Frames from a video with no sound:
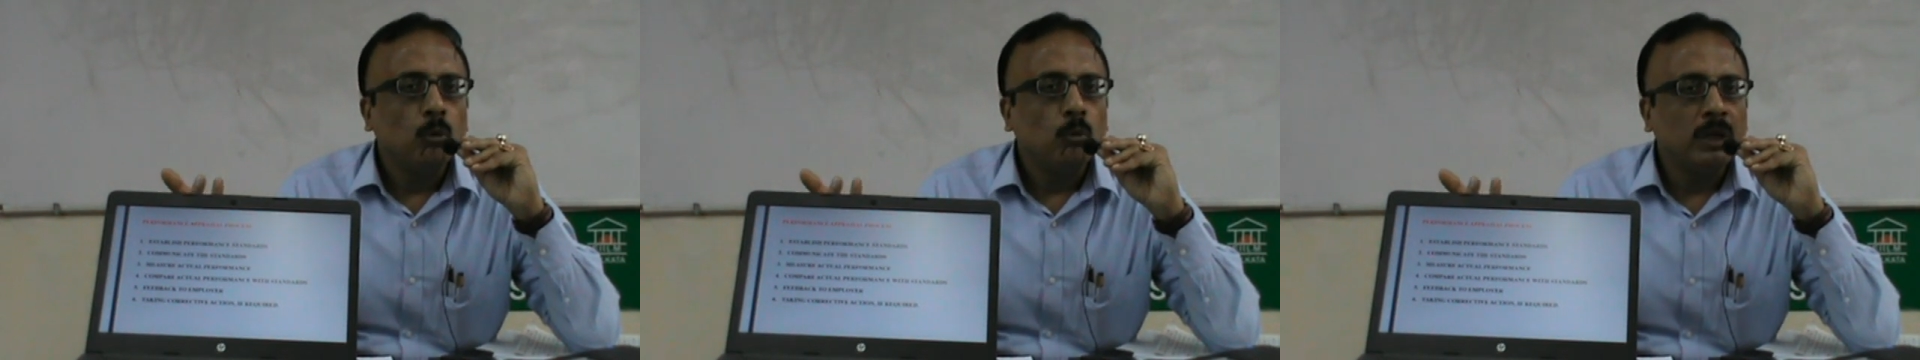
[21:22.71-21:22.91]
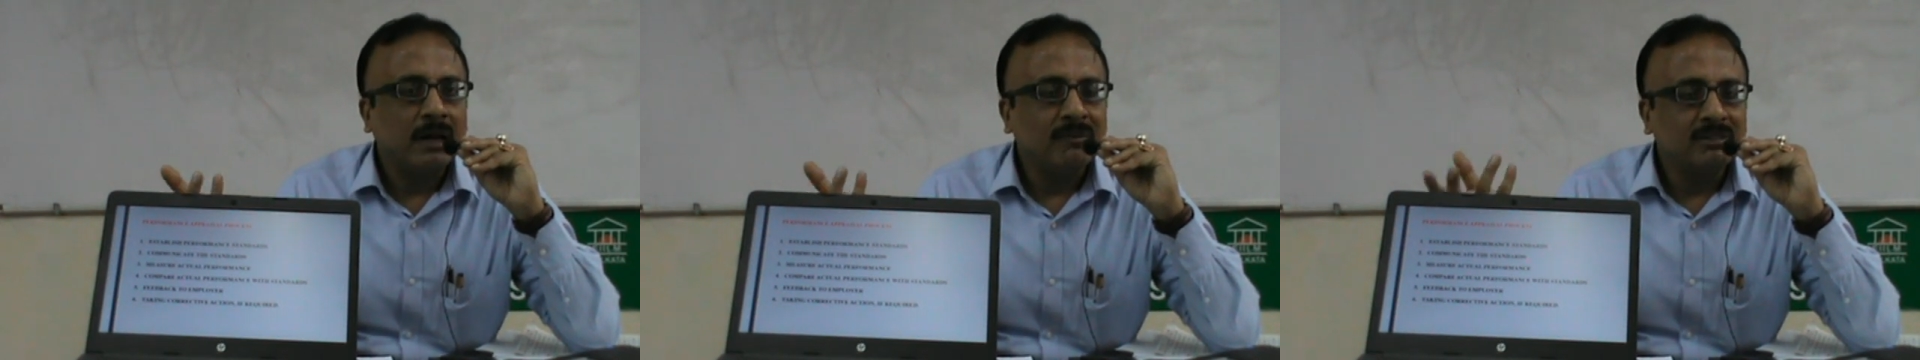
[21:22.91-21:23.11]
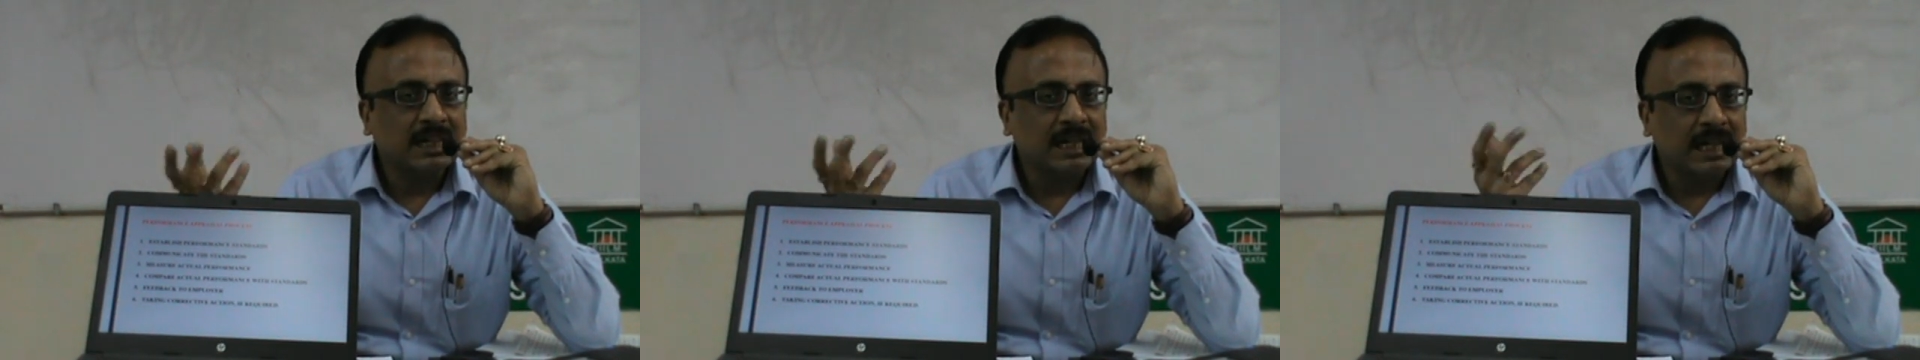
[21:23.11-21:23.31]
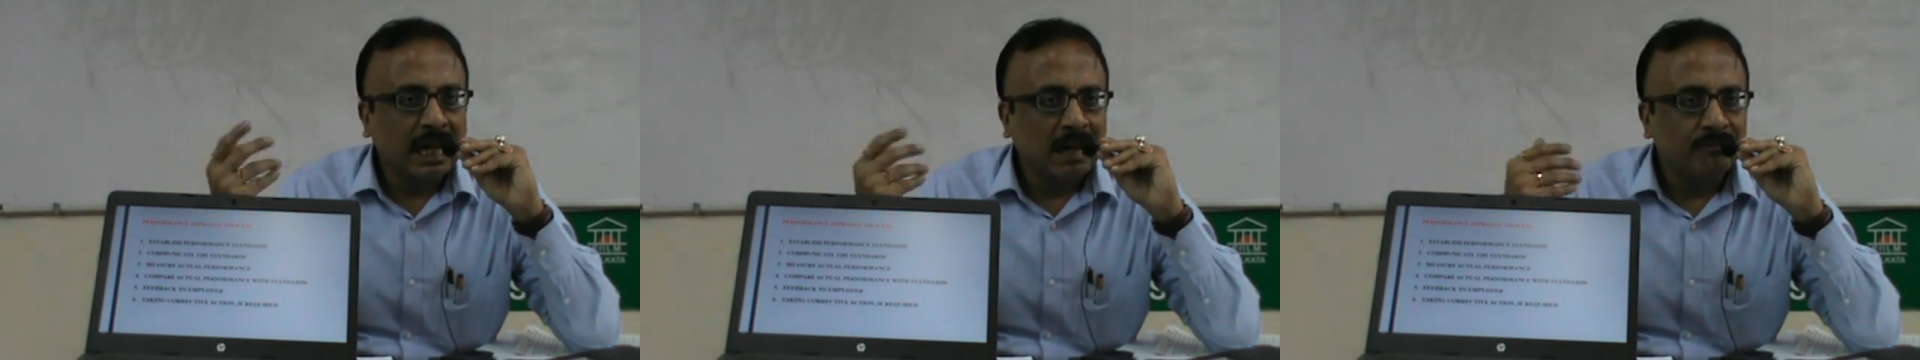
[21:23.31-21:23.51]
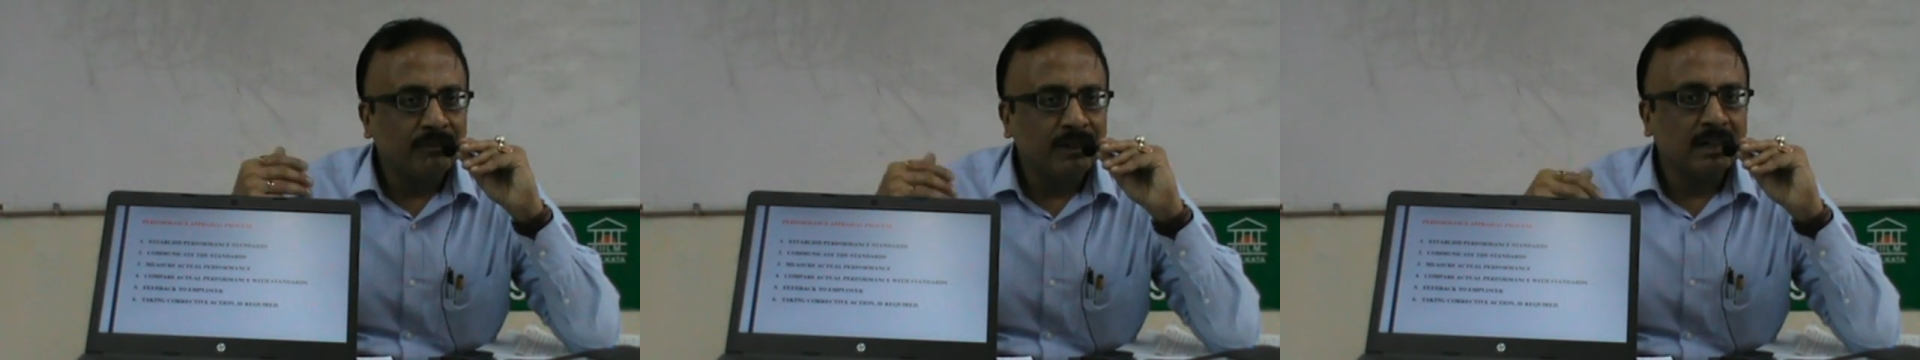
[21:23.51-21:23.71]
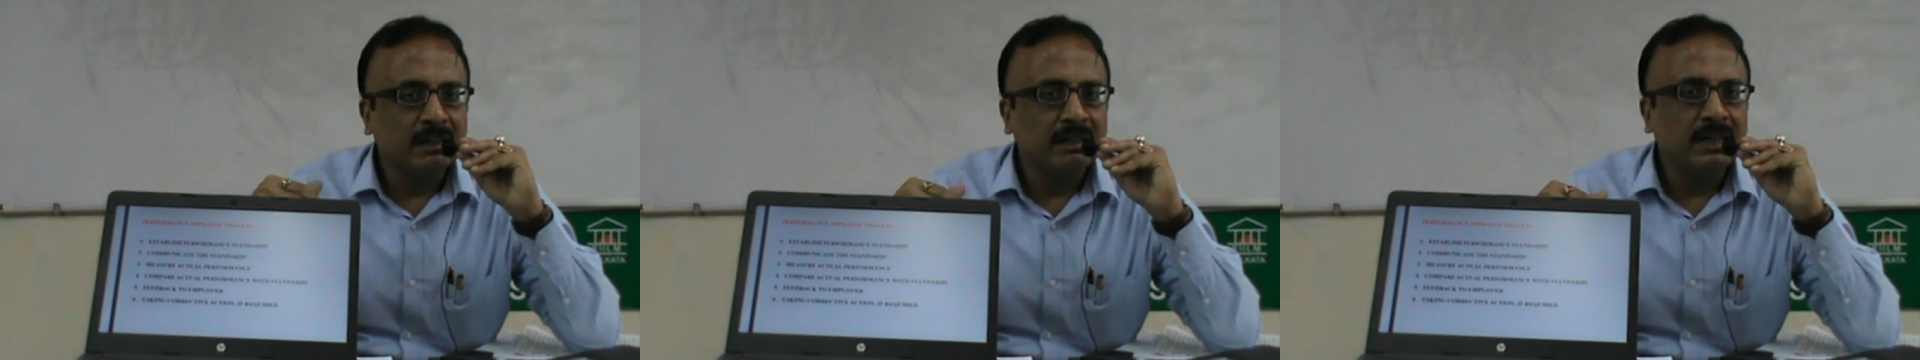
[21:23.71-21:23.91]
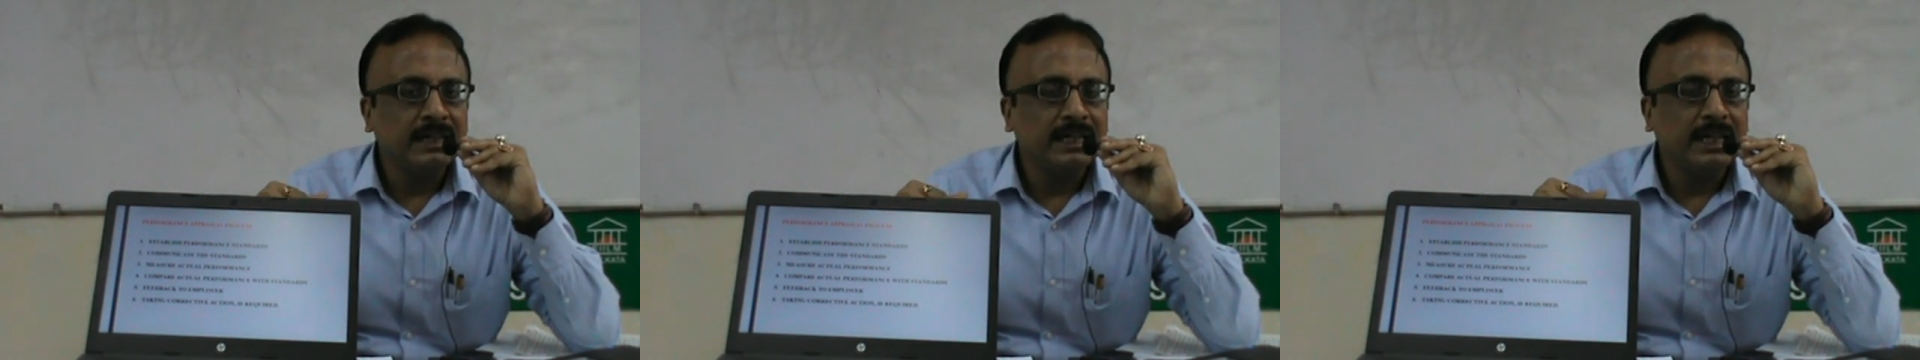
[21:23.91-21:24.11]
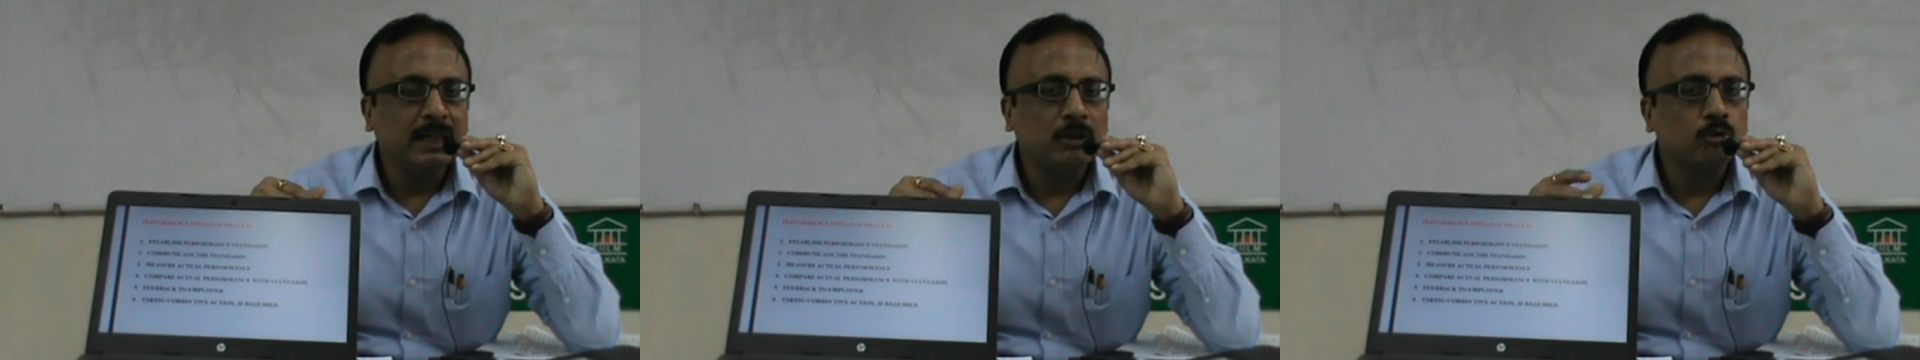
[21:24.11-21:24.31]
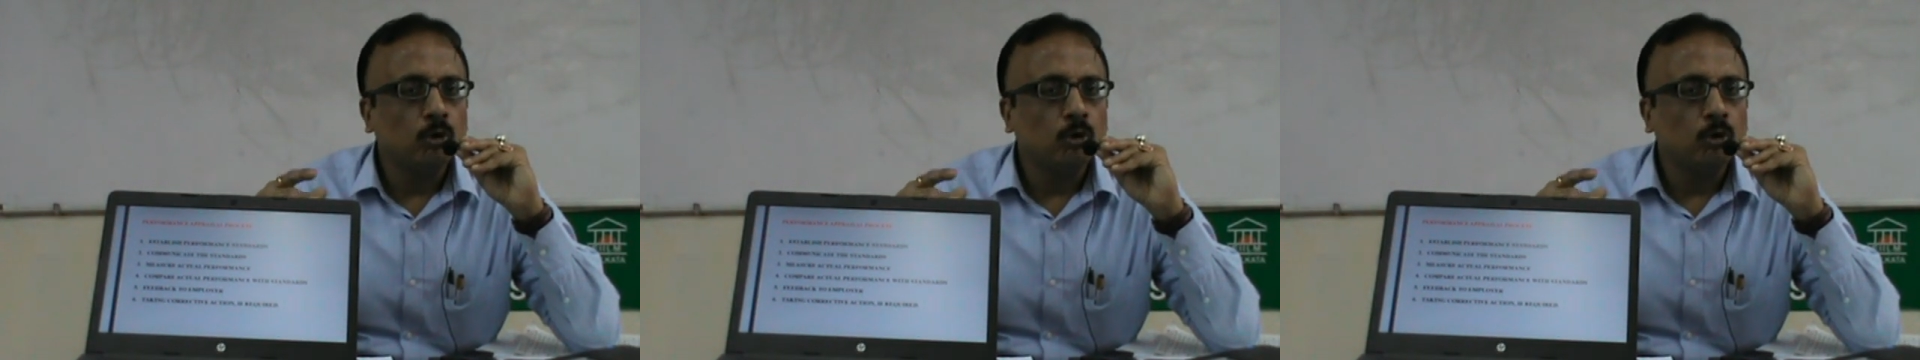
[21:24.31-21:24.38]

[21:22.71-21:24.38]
we have the graphic rating.